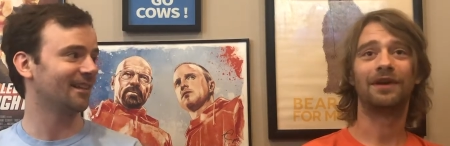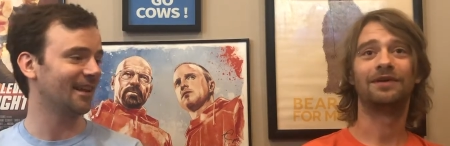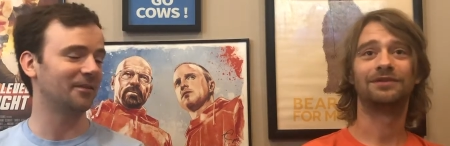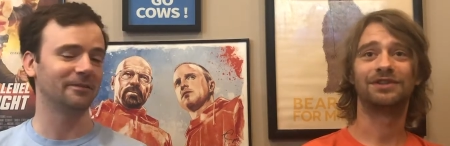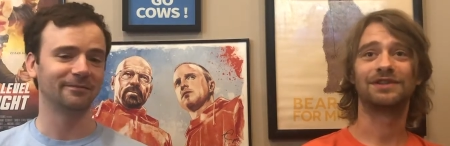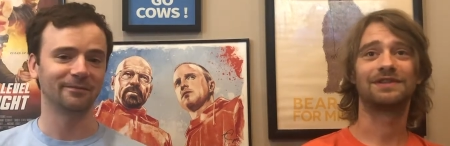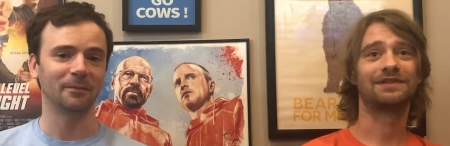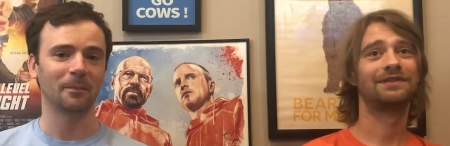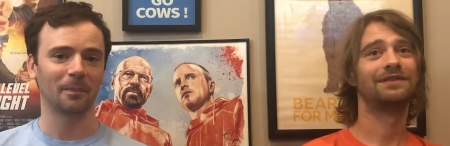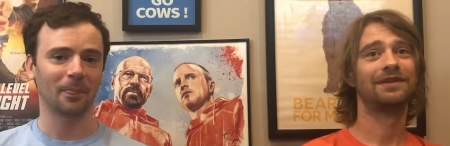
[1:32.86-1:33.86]
Speaker 1: allowed.
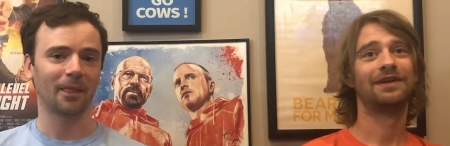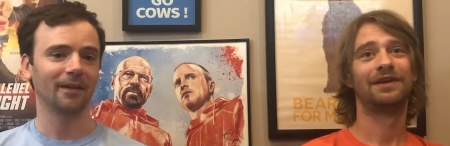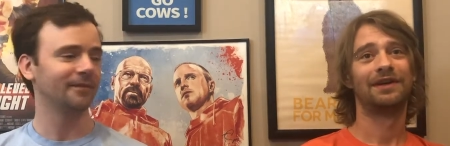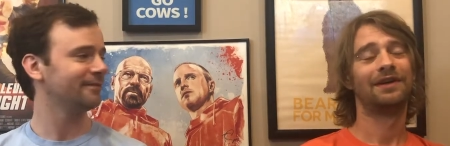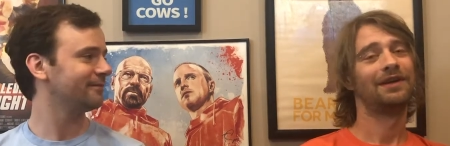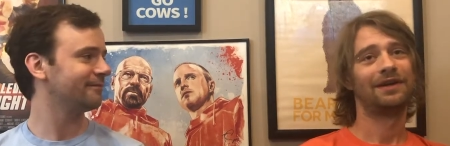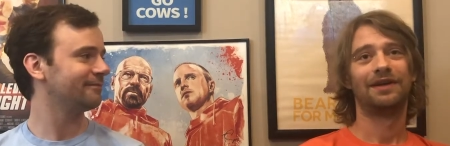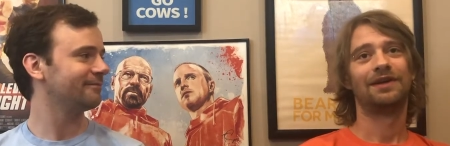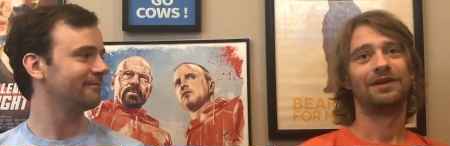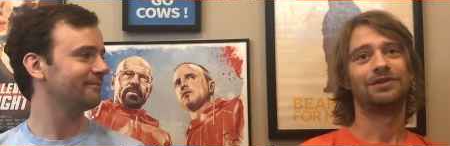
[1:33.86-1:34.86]
just
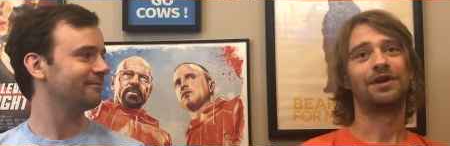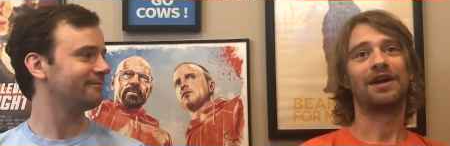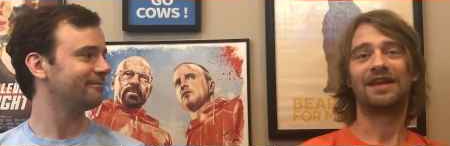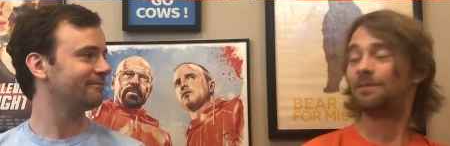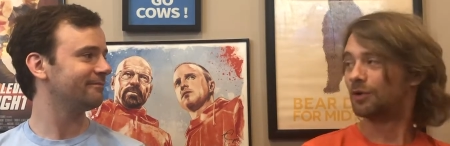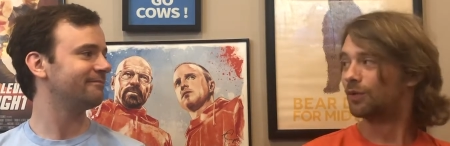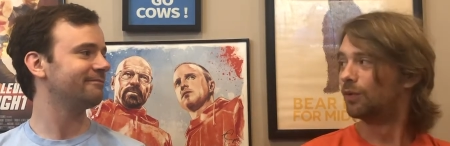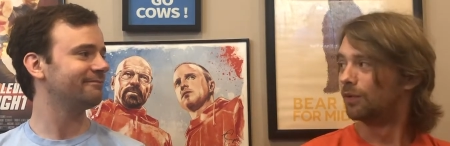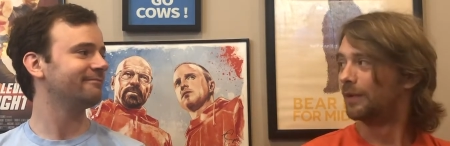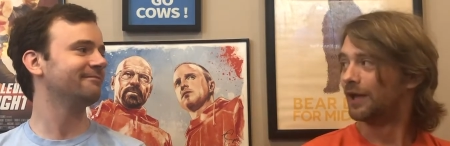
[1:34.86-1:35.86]
try to keep your
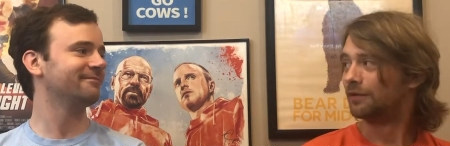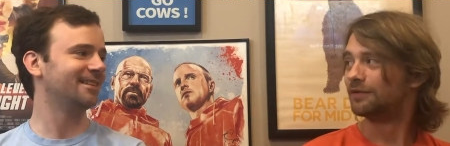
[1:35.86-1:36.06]
cool, man.